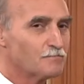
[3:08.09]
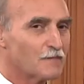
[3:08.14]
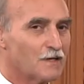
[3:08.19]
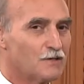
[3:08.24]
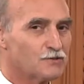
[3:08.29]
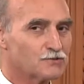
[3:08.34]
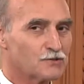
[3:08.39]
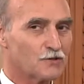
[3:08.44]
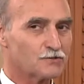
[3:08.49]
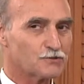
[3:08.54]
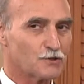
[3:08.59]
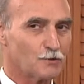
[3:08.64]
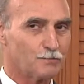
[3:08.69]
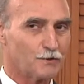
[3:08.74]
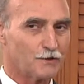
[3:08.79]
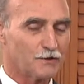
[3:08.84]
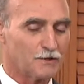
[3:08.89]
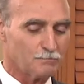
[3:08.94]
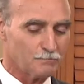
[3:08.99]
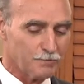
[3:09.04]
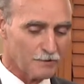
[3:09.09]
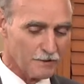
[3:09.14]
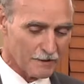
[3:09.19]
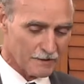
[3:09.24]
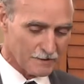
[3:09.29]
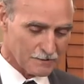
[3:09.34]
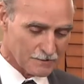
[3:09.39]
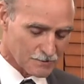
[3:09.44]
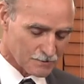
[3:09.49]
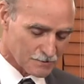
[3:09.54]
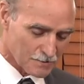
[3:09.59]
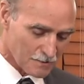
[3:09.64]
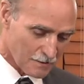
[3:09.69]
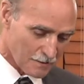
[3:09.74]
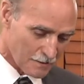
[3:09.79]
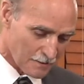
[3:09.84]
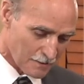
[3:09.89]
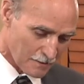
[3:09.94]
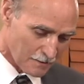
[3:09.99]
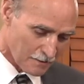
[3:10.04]
He's also put in place
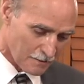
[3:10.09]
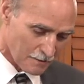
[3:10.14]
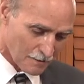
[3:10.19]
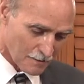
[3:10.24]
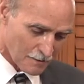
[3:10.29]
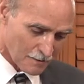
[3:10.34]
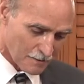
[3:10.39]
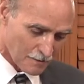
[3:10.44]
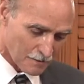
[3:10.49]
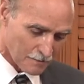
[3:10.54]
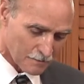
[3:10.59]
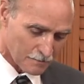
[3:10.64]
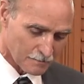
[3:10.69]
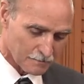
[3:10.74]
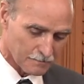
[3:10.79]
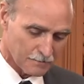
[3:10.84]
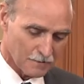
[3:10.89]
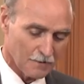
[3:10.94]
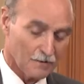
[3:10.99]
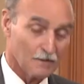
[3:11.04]
a uh,